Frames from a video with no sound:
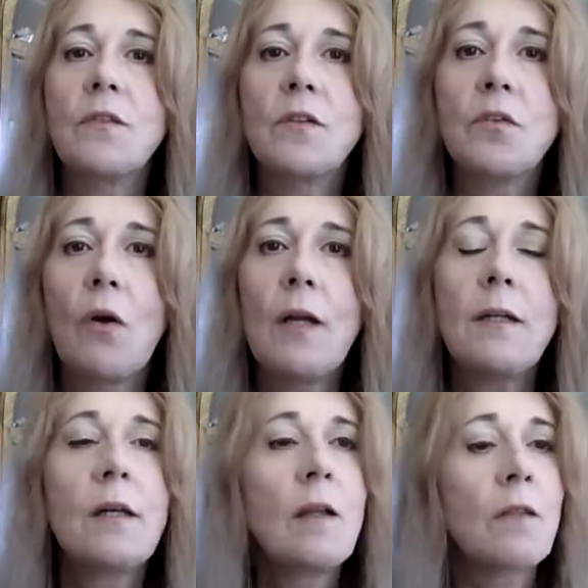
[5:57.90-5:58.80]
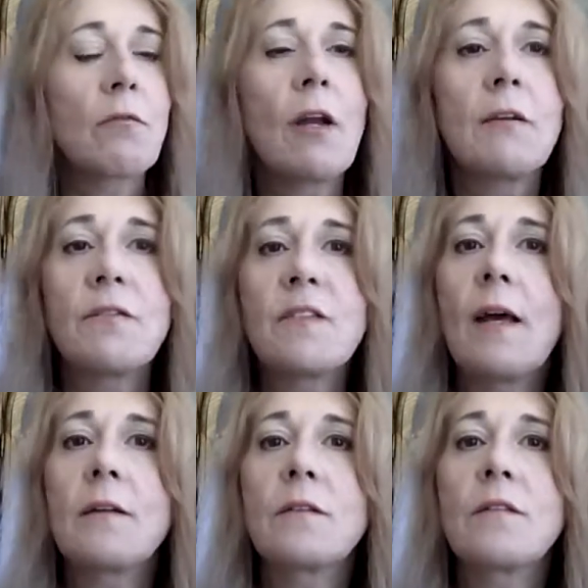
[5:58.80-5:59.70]
Detroit. The ring of
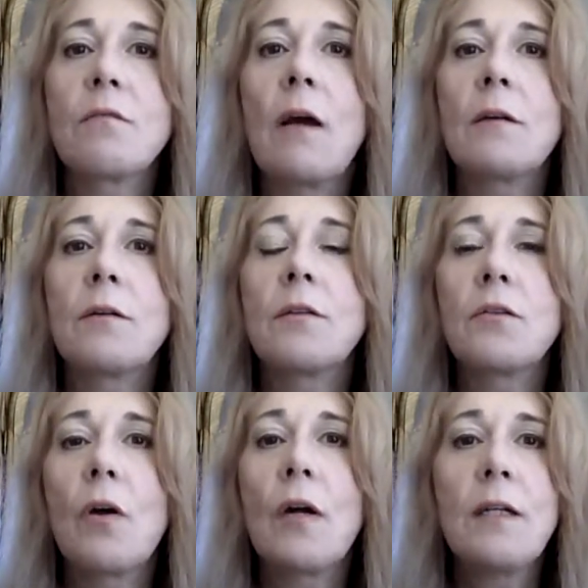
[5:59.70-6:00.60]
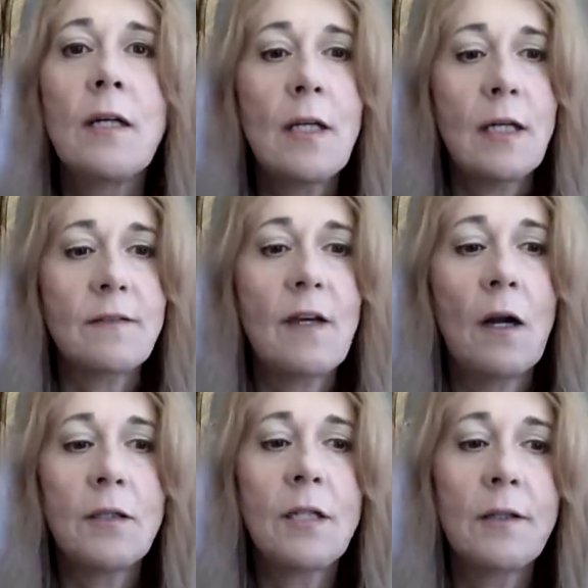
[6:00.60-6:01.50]
Saturn's around Detroit. It's
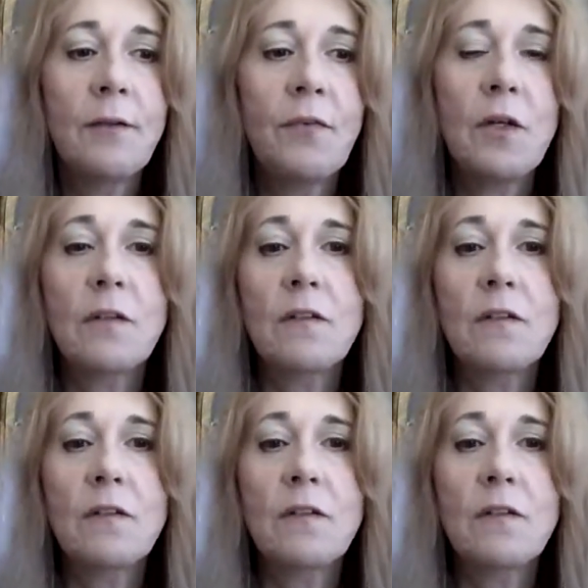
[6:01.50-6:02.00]
hard to live here.